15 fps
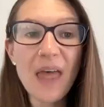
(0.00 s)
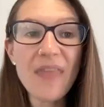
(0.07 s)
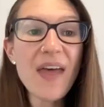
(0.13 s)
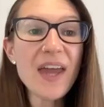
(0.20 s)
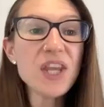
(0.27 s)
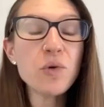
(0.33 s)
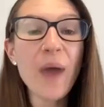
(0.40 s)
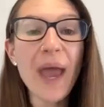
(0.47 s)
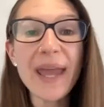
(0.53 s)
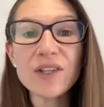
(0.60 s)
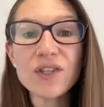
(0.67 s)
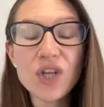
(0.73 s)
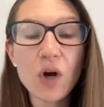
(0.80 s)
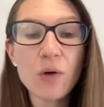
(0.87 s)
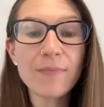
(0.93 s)
and then you
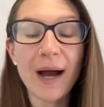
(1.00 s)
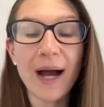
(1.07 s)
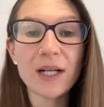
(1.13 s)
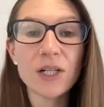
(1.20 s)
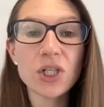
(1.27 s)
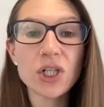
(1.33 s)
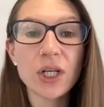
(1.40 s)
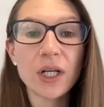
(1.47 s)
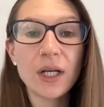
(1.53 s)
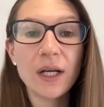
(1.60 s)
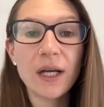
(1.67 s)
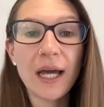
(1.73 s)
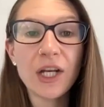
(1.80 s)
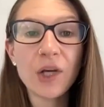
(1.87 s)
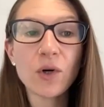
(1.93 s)
ate so much,
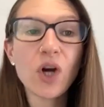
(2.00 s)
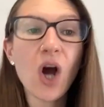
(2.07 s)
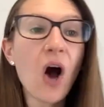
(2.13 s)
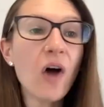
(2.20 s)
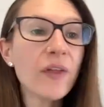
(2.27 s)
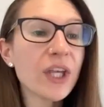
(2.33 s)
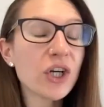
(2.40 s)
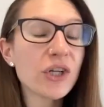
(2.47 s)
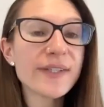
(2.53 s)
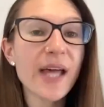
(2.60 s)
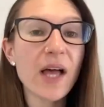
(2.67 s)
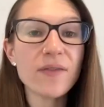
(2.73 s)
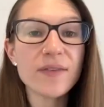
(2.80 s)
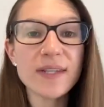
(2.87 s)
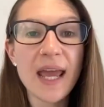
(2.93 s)
and you were calling
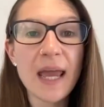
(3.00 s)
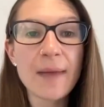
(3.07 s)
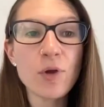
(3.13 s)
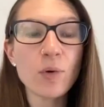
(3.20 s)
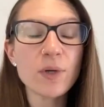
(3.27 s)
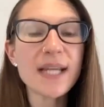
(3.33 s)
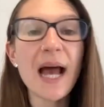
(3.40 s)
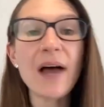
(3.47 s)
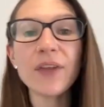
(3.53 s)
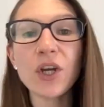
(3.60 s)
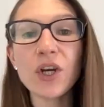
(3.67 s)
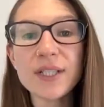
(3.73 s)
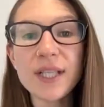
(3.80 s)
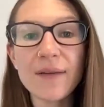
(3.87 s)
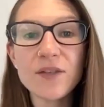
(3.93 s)
yourselves names, you were telling
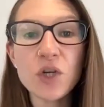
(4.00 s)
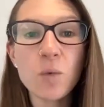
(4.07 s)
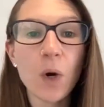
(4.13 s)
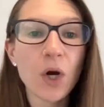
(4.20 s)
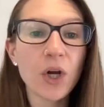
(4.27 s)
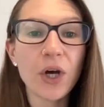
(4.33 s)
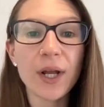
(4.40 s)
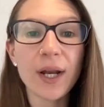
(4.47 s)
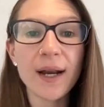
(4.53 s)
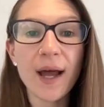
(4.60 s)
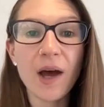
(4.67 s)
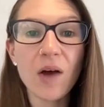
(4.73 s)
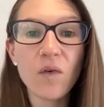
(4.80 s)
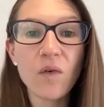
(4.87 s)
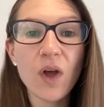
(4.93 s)
yourselves you weren't good
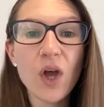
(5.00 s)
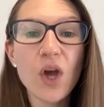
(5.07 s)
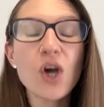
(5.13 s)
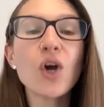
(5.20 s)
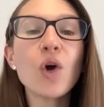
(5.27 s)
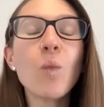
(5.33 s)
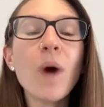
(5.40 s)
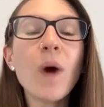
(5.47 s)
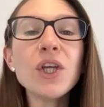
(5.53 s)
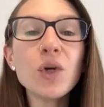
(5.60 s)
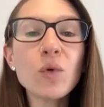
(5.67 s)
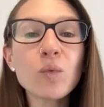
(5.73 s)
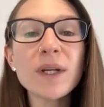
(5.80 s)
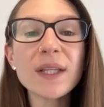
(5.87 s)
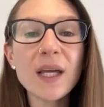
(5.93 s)
enough. What
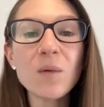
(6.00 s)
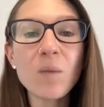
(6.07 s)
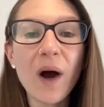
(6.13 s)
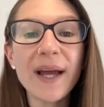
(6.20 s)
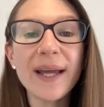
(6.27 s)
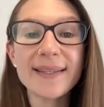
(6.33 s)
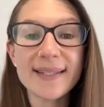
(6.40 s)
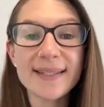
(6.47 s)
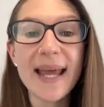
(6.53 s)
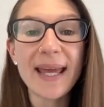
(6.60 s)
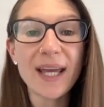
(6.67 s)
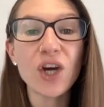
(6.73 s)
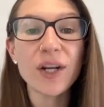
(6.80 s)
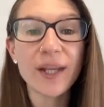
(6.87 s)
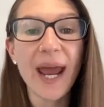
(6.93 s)
you really want is to
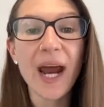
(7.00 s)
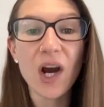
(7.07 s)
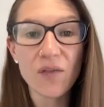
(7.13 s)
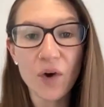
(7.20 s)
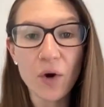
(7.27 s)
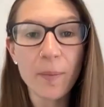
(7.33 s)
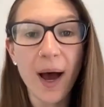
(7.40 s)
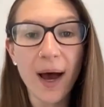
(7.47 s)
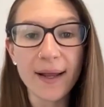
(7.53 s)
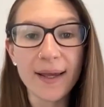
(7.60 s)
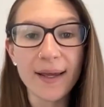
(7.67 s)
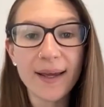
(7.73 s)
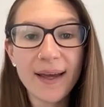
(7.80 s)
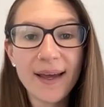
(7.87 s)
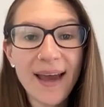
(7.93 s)
take good care of your
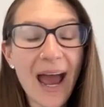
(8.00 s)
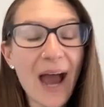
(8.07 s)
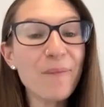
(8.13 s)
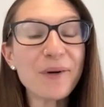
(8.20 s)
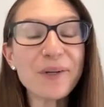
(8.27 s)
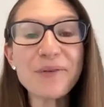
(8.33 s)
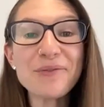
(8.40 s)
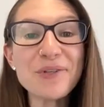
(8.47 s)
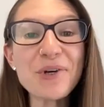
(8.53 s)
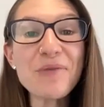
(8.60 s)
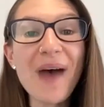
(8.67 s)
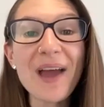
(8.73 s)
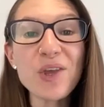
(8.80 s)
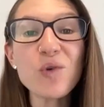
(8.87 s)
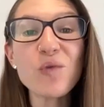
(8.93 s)
body. And when you do
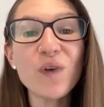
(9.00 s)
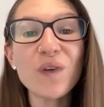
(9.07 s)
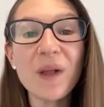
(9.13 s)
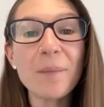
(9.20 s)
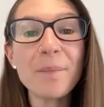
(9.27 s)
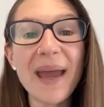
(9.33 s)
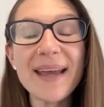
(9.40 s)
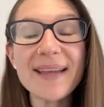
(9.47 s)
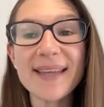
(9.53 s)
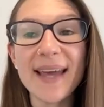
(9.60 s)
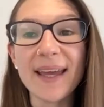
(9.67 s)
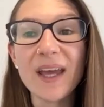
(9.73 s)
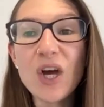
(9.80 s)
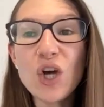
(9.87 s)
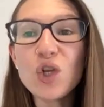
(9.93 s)
that, you feel
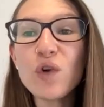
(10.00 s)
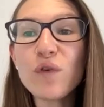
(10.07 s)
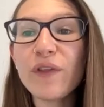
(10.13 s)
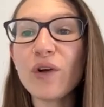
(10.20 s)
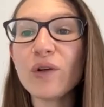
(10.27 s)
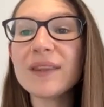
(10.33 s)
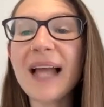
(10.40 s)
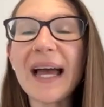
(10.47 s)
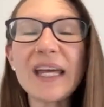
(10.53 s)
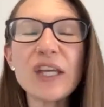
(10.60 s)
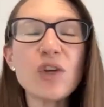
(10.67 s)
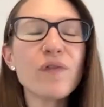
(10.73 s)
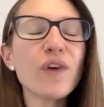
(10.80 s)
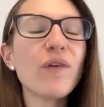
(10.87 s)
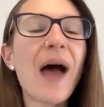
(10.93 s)
amazing. You feel
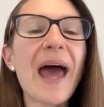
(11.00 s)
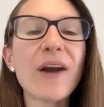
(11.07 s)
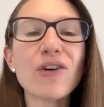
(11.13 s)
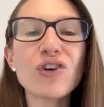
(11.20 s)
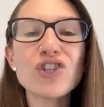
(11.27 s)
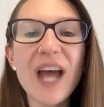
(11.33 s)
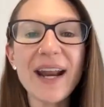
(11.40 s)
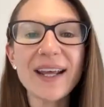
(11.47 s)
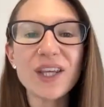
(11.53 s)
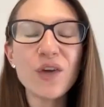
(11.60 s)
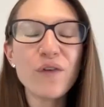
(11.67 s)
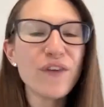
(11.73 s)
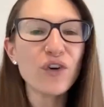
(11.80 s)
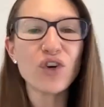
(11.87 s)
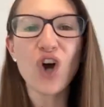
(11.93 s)
light, you feel energetic,
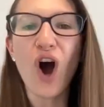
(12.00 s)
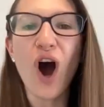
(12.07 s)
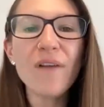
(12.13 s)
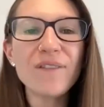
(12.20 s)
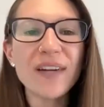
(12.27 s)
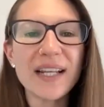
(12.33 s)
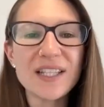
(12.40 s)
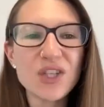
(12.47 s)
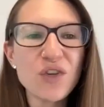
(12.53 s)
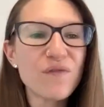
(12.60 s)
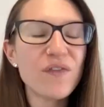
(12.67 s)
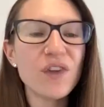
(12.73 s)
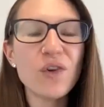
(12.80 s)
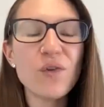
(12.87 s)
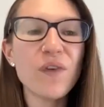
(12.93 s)
you feel confidence,
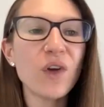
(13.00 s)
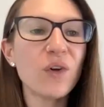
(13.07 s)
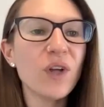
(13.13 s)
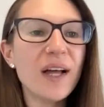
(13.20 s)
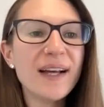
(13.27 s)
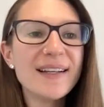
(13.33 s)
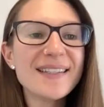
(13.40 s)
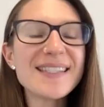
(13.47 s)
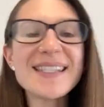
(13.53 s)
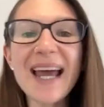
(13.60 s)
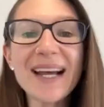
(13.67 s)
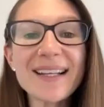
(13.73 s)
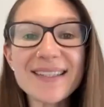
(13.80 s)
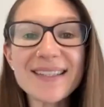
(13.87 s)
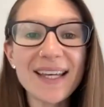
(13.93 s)
you feel
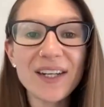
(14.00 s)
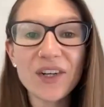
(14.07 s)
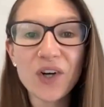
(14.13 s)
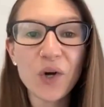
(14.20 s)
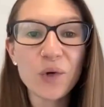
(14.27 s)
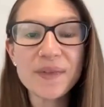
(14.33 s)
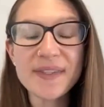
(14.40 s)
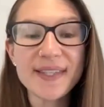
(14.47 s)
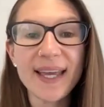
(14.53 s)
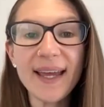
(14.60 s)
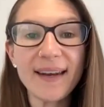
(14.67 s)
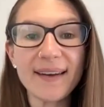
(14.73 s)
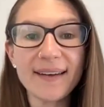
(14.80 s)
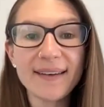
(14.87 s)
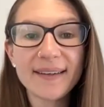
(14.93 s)
sexy in your own
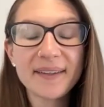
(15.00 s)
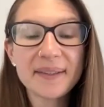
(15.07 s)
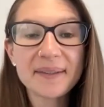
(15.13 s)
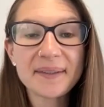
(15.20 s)
skin.